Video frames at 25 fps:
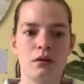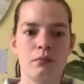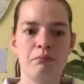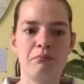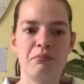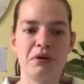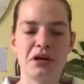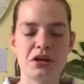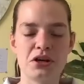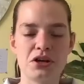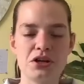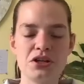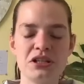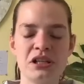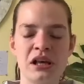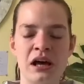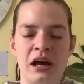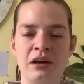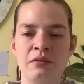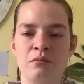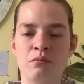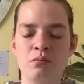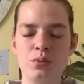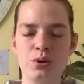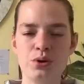because
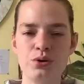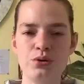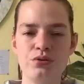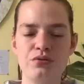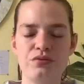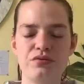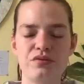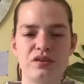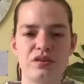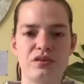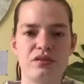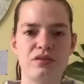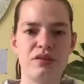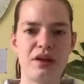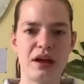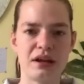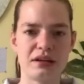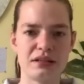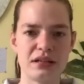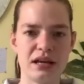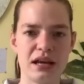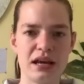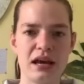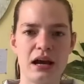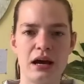I'd moved that
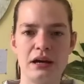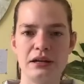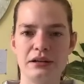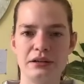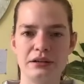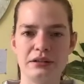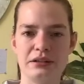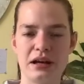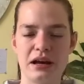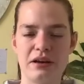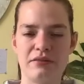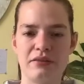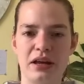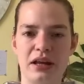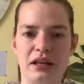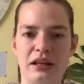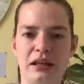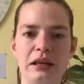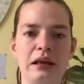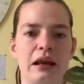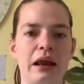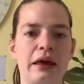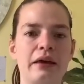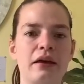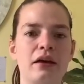day, I didn't have any
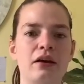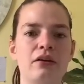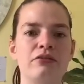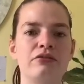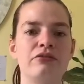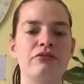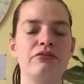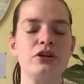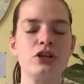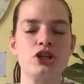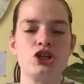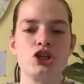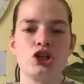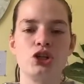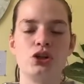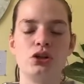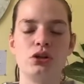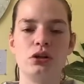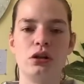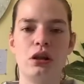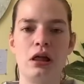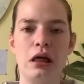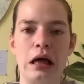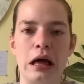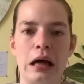like
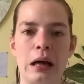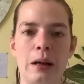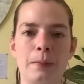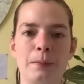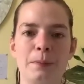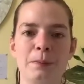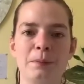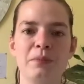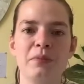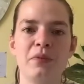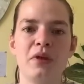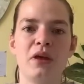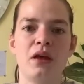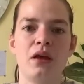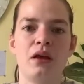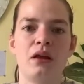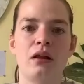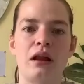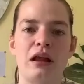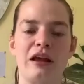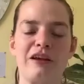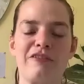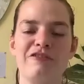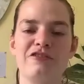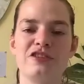official
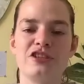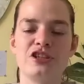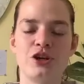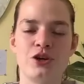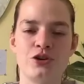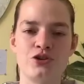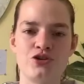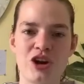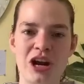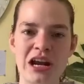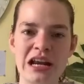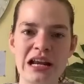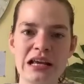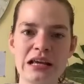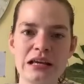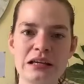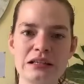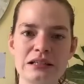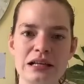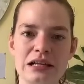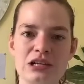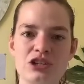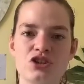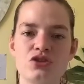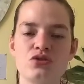like physio training
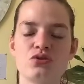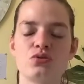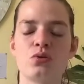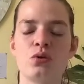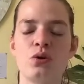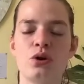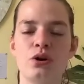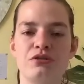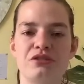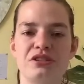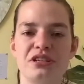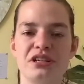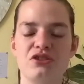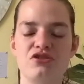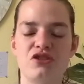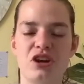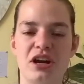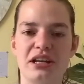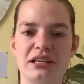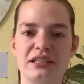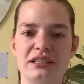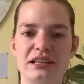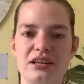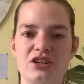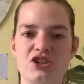sessions or OT
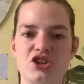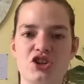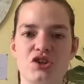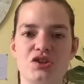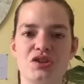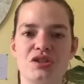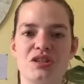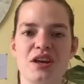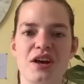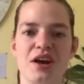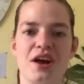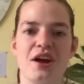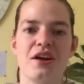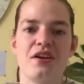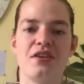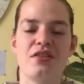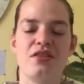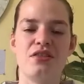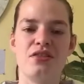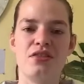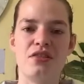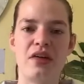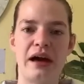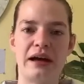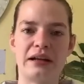training sessions
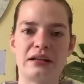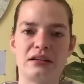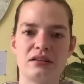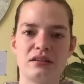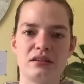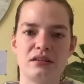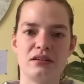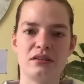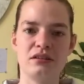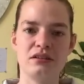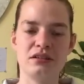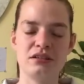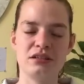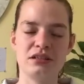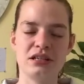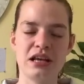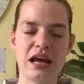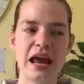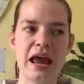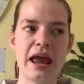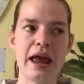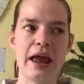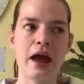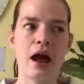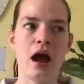that
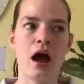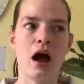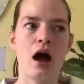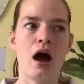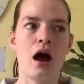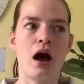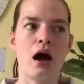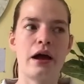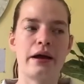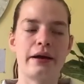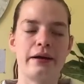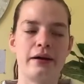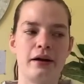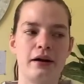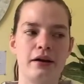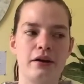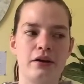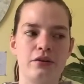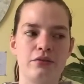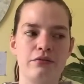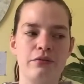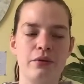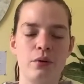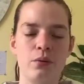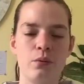day. I kind
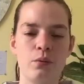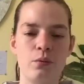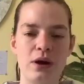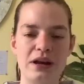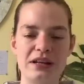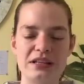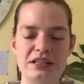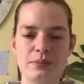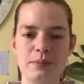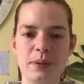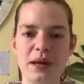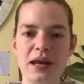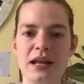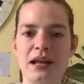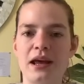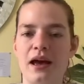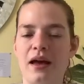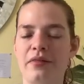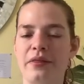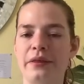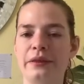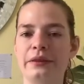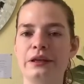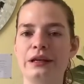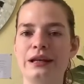of went to bed,
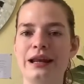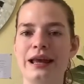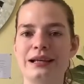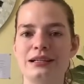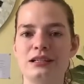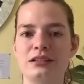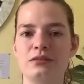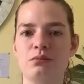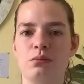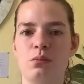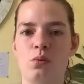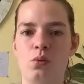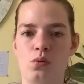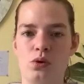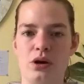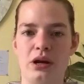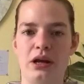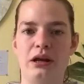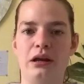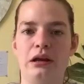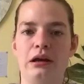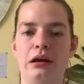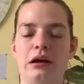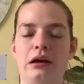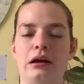and then the
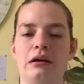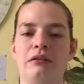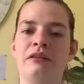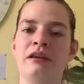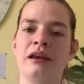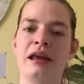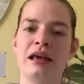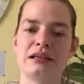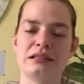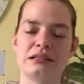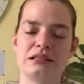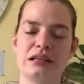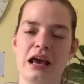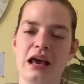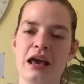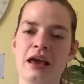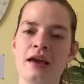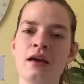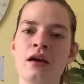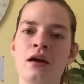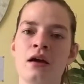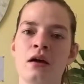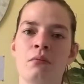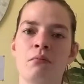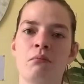next day,
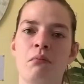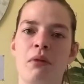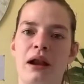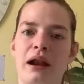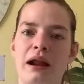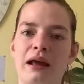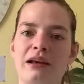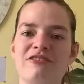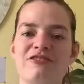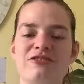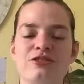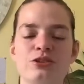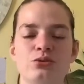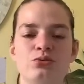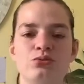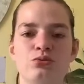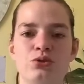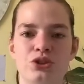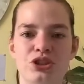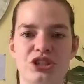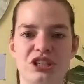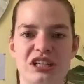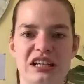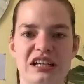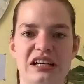my like full
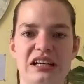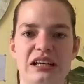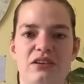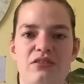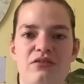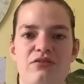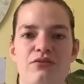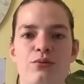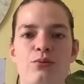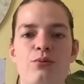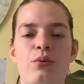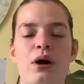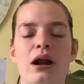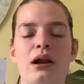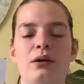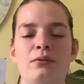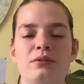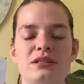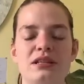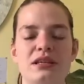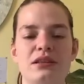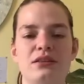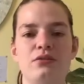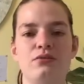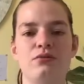routine for while I was
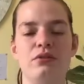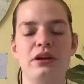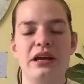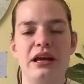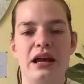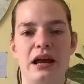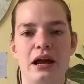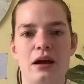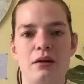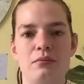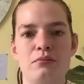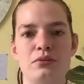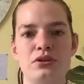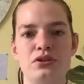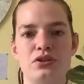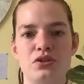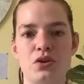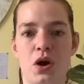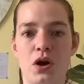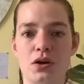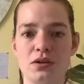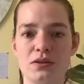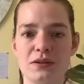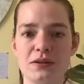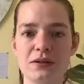in the rehab
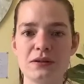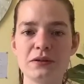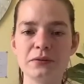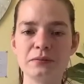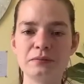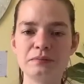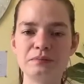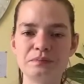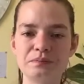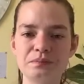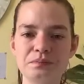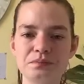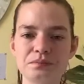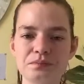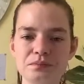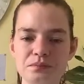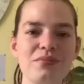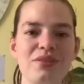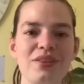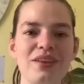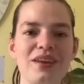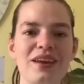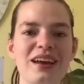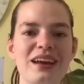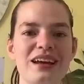started.
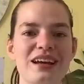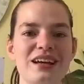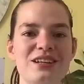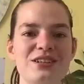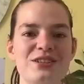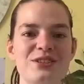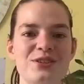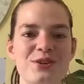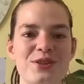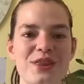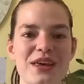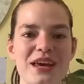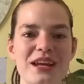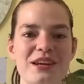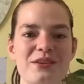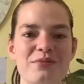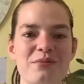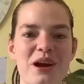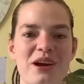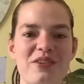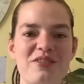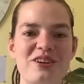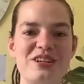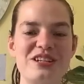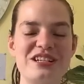So then
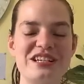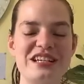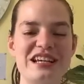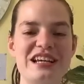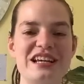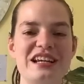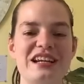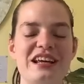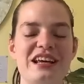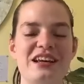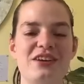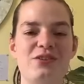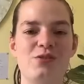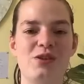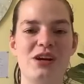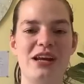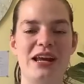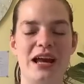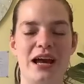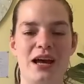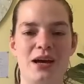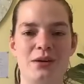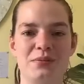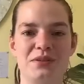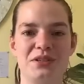my routine in
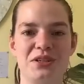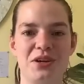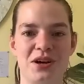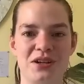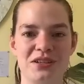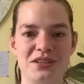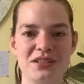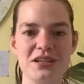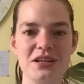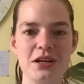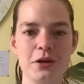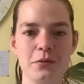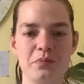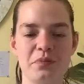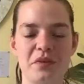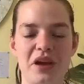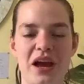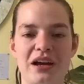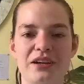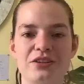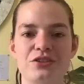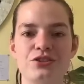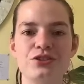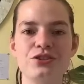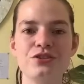rehab started. I
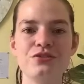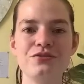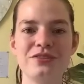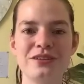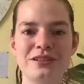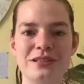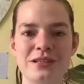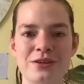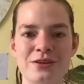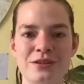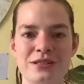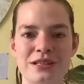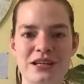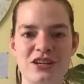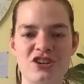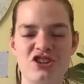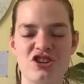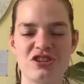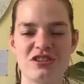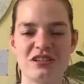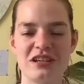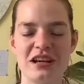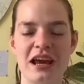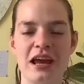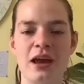had 2 physio
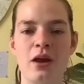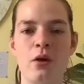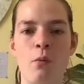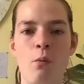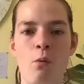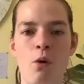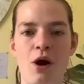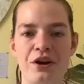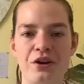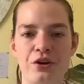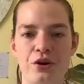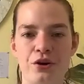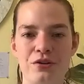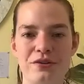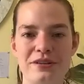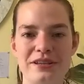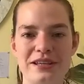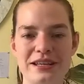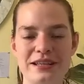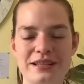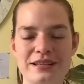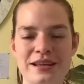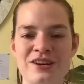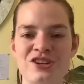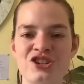sessions a day, 1
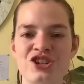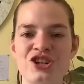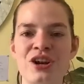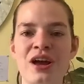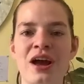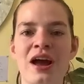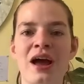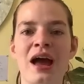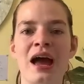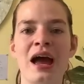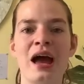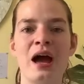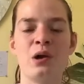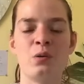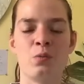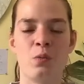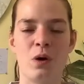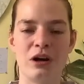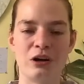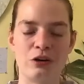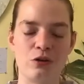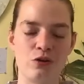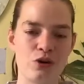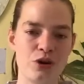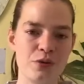OT session and
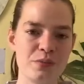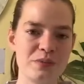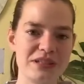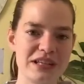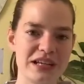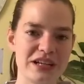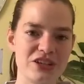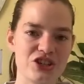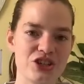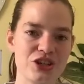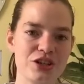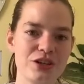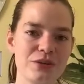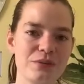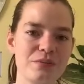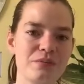1 group session.